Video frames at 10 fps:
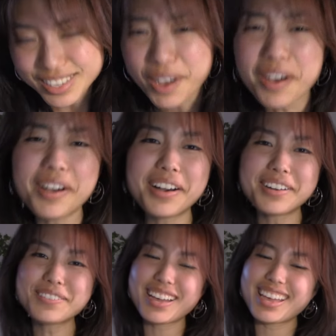
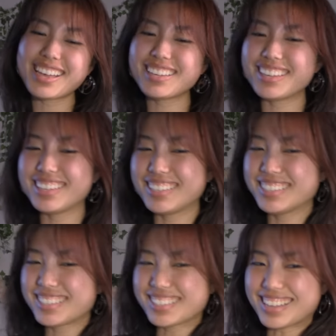Aw,
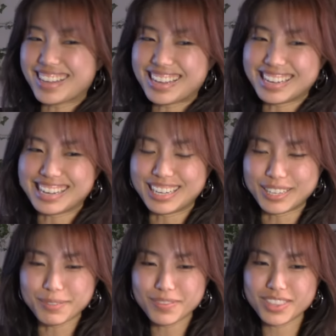wait,
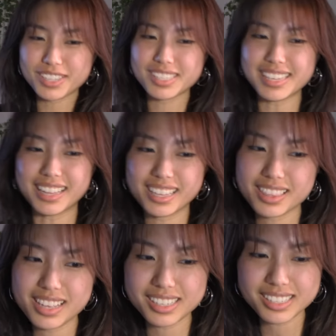stop. They're selling
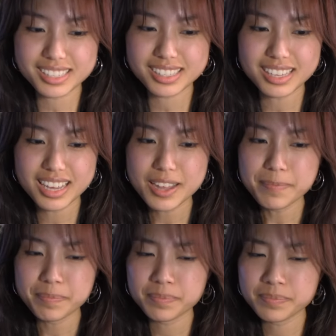this?
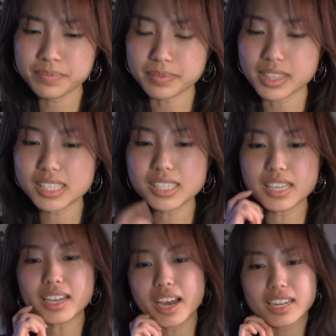This is
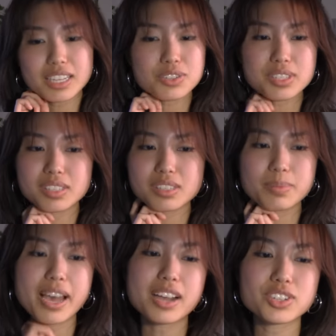kind of interesting to
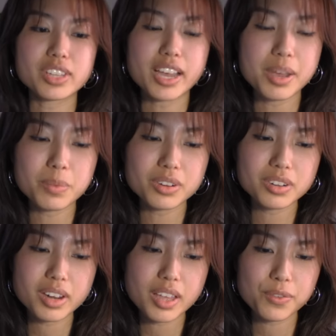me, actually. I wonder
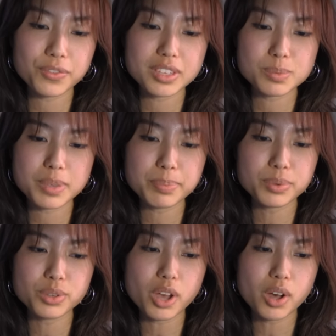if these
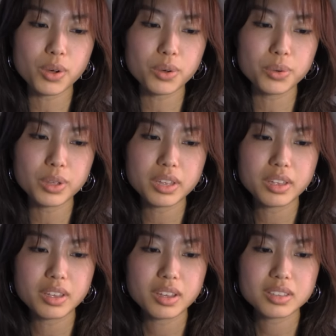people know,
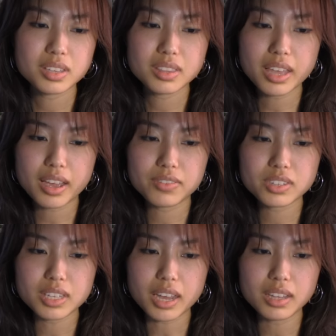did they ever
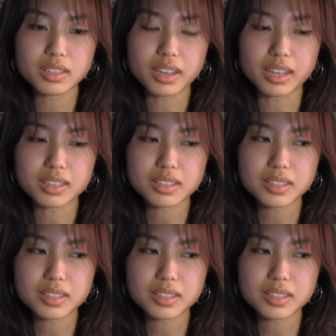get, like,